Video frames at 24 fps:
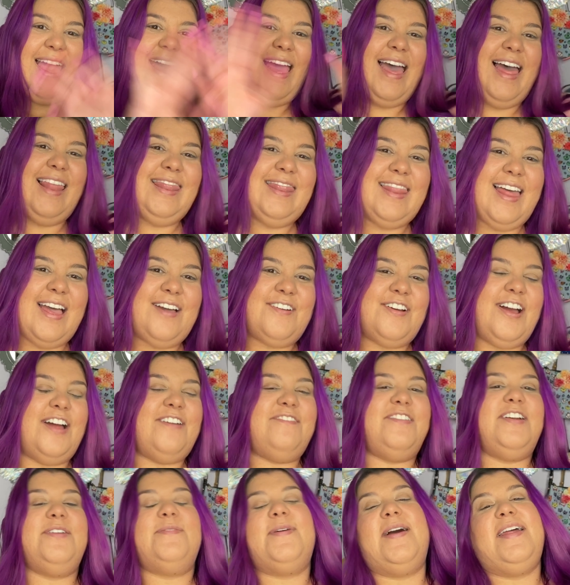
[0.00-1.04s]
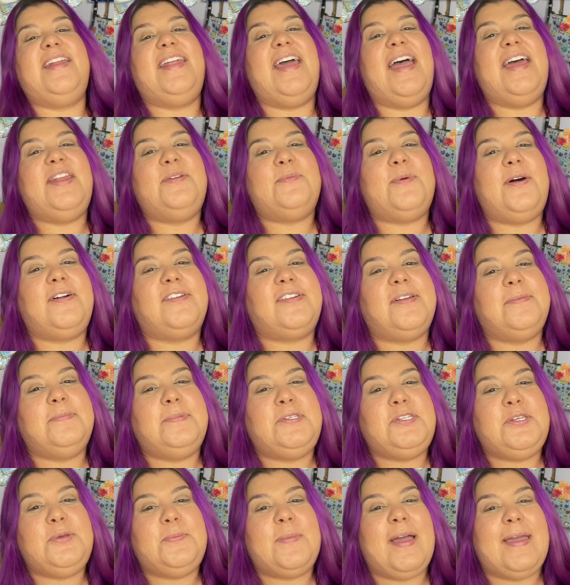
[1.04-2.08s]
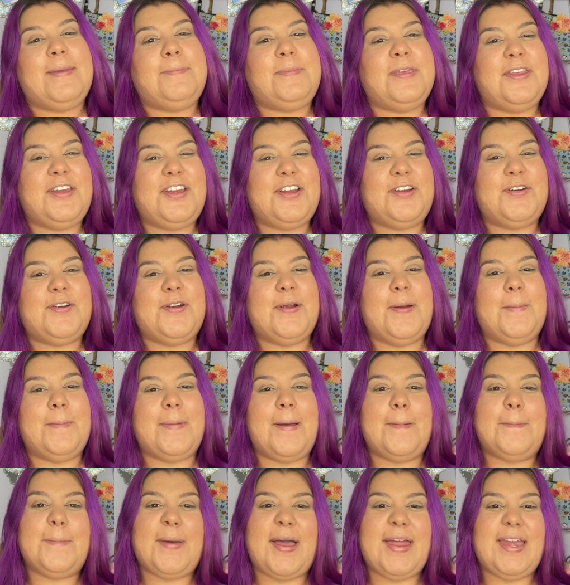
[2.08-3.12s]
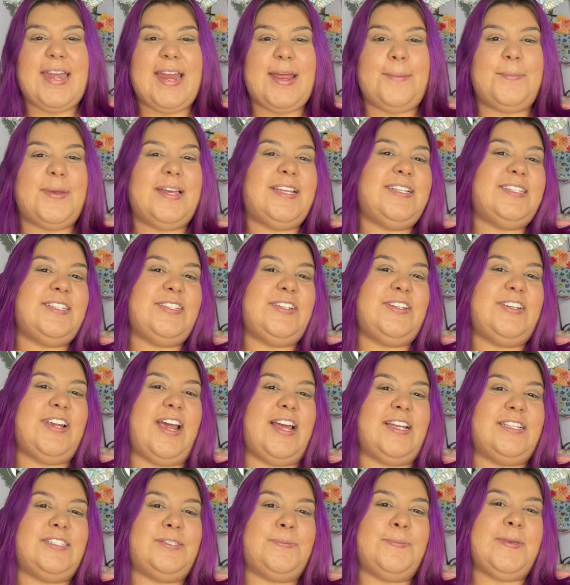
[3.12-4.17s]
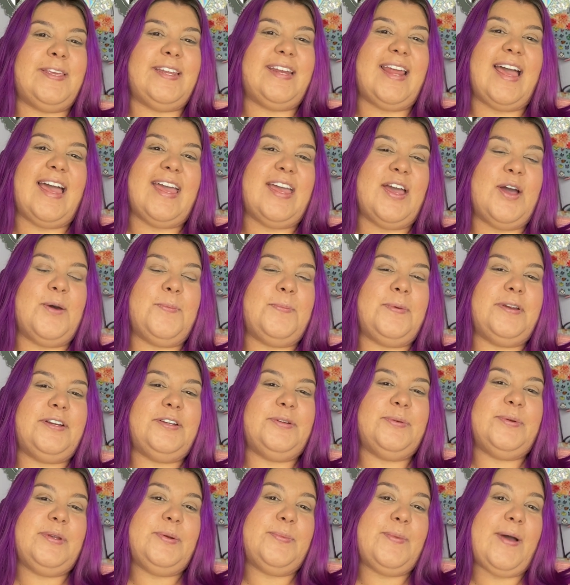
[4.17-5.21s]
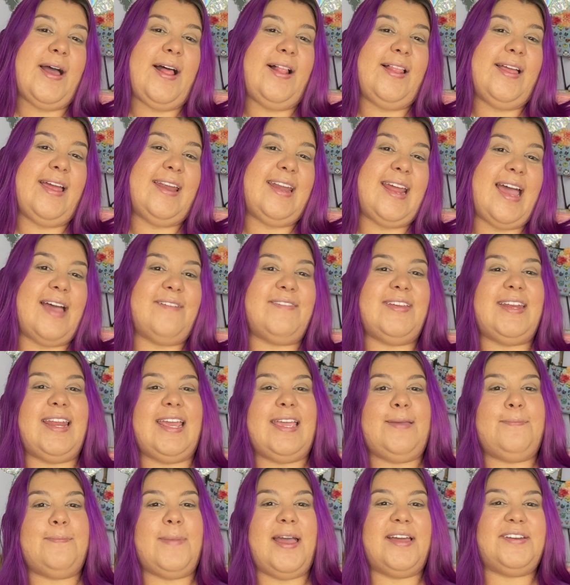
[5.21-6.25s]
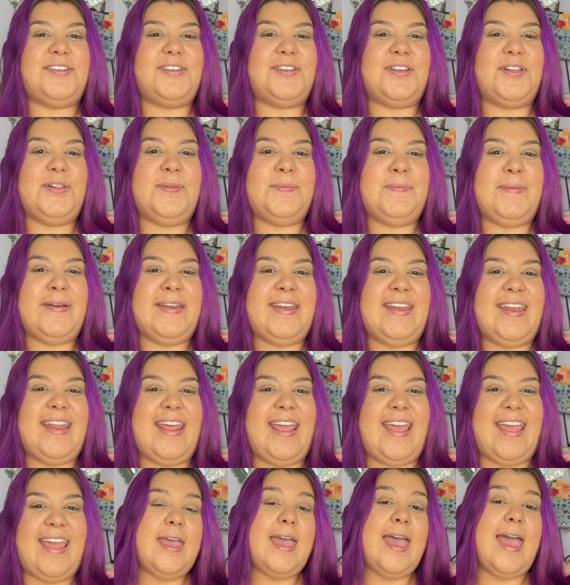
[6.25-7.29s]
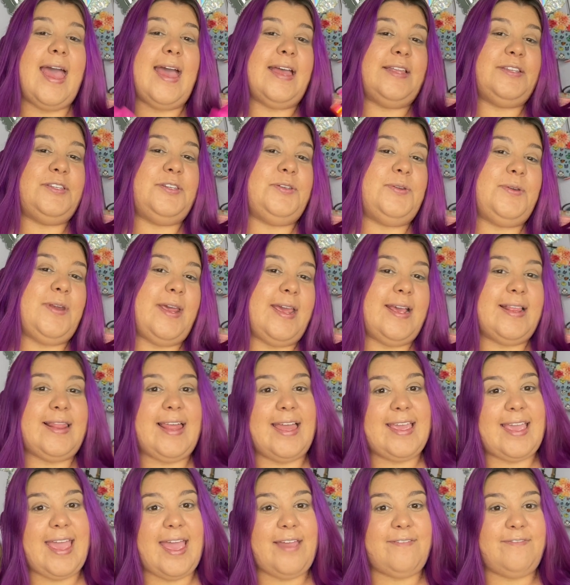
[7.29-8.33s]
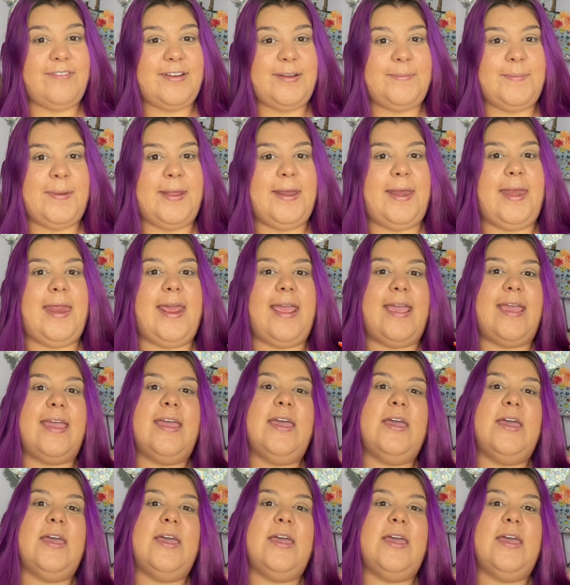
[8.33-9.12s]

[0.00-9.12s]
Hello everyone and welcome to my beauty room. My name is Jasmine. I hope you're doing well and having a magical Monday. And today, like every Monday,